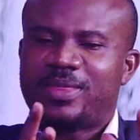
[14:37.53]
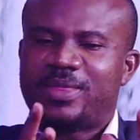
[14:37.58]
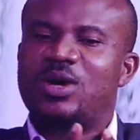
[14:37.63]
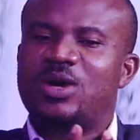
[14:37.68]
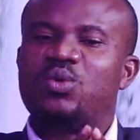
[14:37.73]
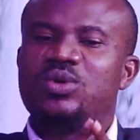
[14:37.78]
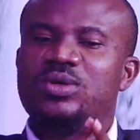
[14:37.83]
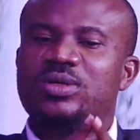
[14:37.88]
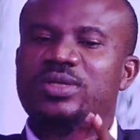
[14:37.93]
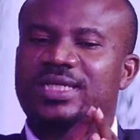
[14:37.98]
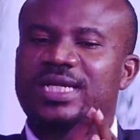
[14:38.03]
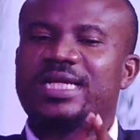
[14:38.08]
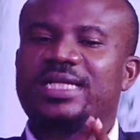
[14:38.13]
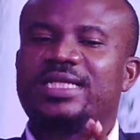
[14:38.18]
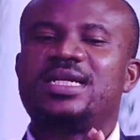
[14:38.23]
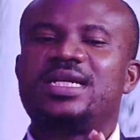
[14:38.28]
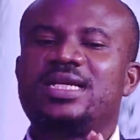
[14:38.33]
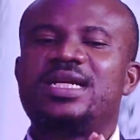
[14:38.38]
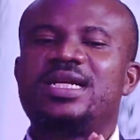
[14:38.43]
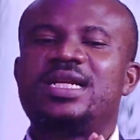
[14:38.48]
they would
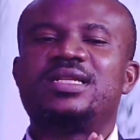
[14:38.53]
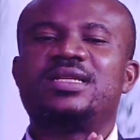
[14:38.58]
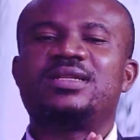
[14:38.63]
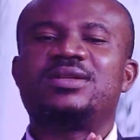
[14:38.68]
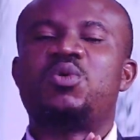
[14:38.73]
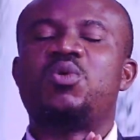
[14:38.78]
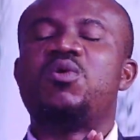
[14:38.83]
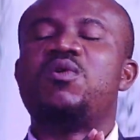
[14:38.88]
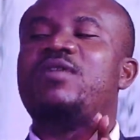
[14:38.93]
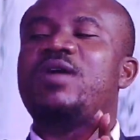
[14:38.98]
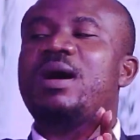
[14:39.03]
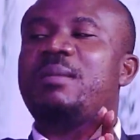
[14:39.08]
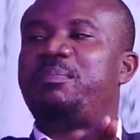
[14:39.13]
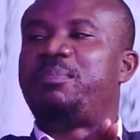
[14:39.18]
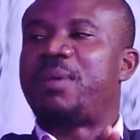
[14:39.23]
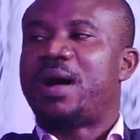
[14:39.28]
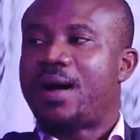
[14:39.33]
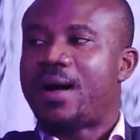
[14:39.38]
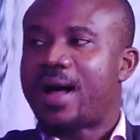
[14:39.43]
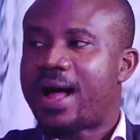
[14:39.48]
certainly
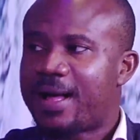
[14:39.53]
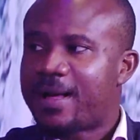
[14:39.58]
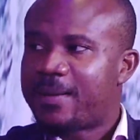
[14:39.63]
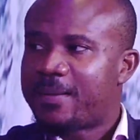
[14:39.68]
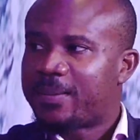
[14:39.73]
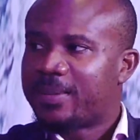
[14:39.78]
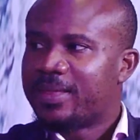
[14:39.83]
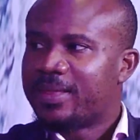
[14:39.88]
overpower